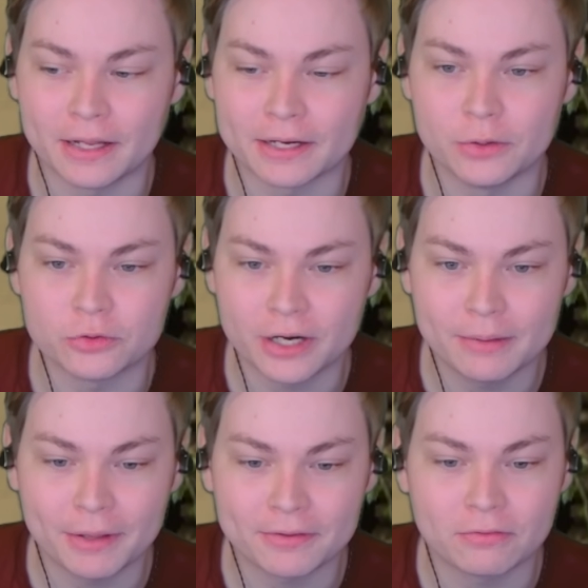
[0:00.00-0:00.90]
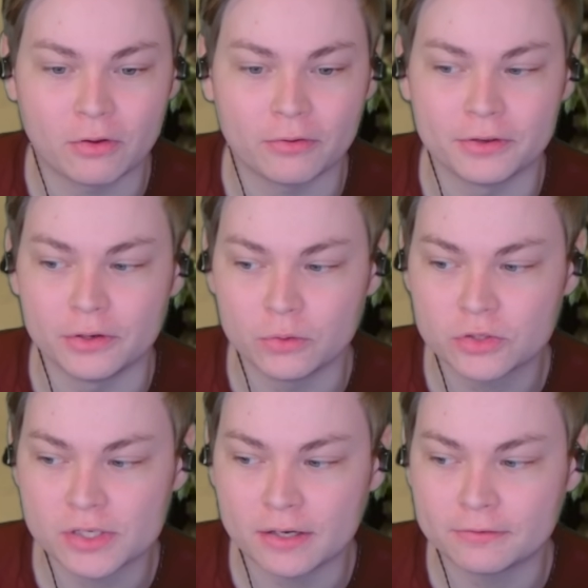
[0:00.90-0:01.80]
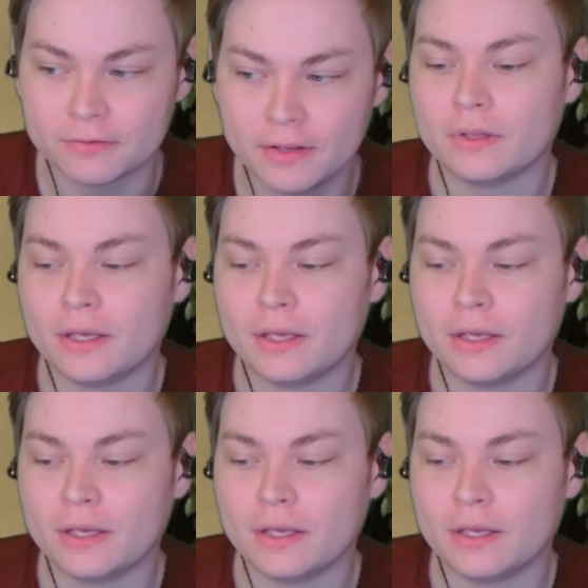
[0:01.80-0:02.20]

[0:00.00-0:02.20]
like new training methods, all the new stuff.